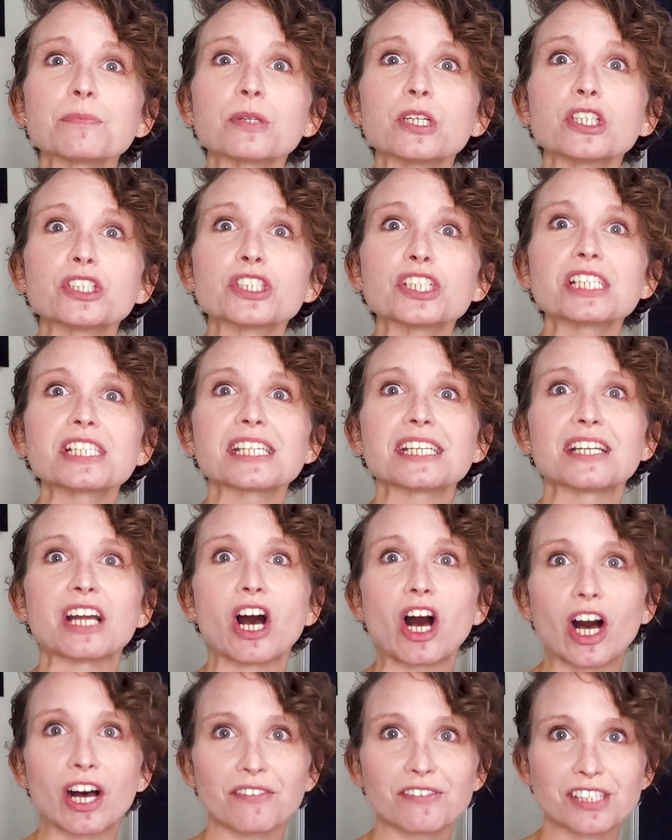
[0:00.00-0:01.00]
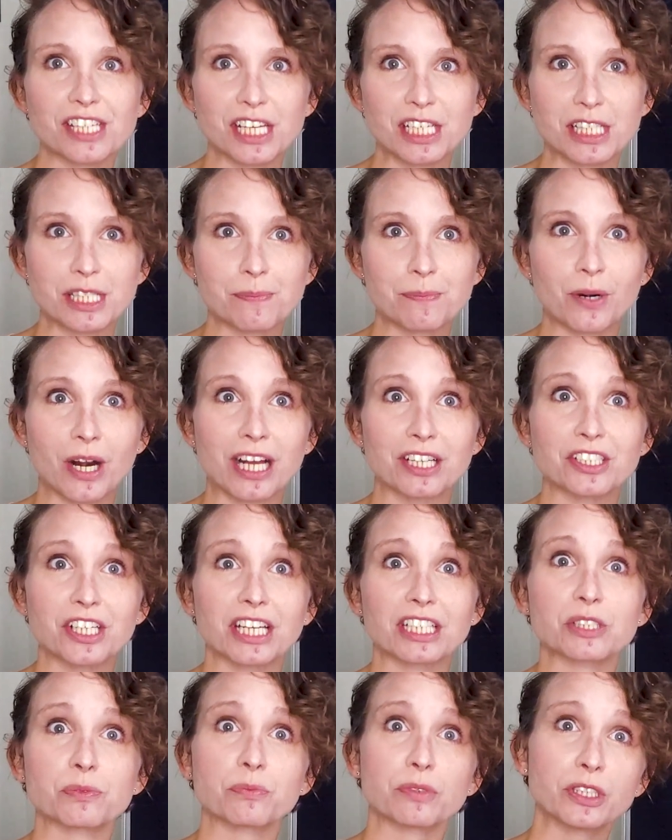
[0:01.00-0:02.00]
purchase an offsite
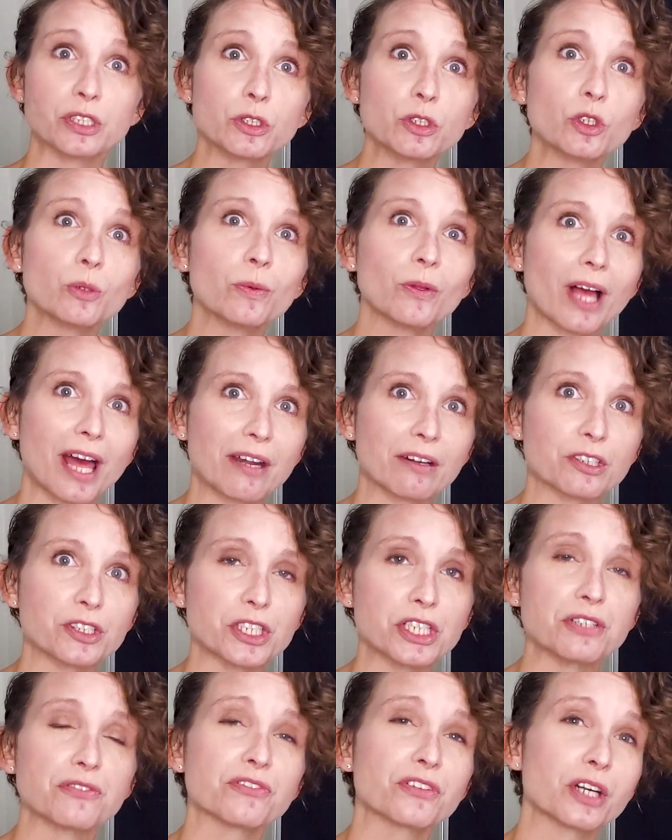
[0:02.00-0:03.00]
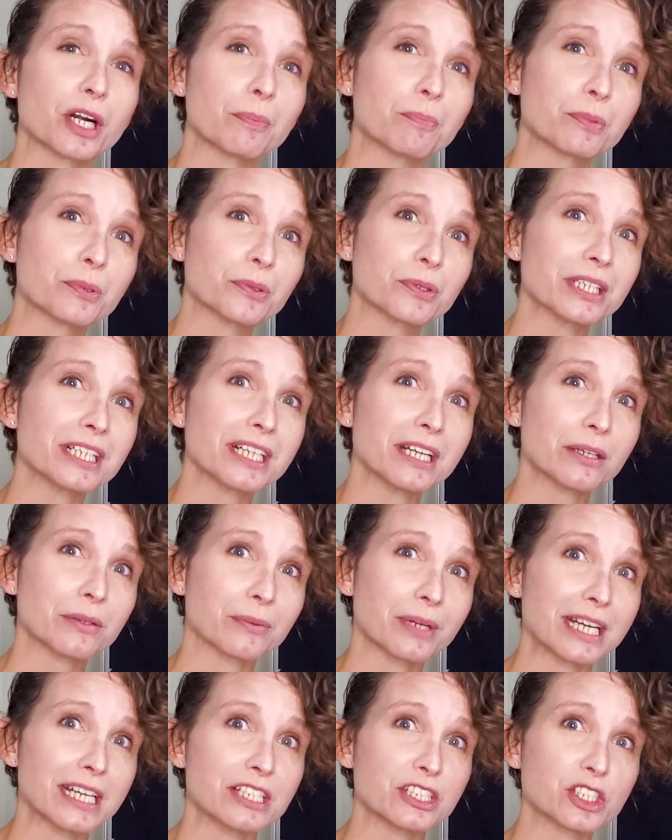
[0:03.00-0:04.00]
project's renewable energy for a
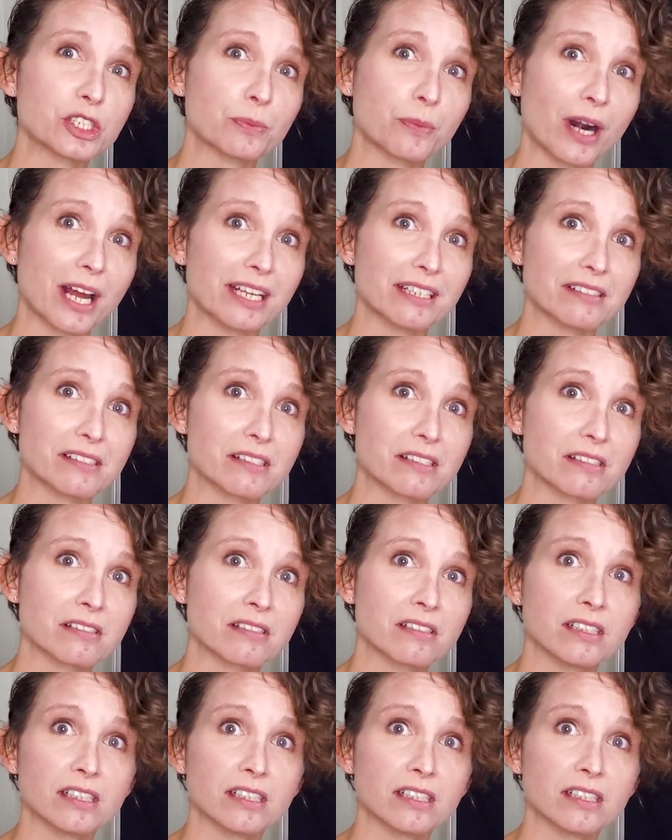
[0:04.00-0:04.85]
pre-arranged price.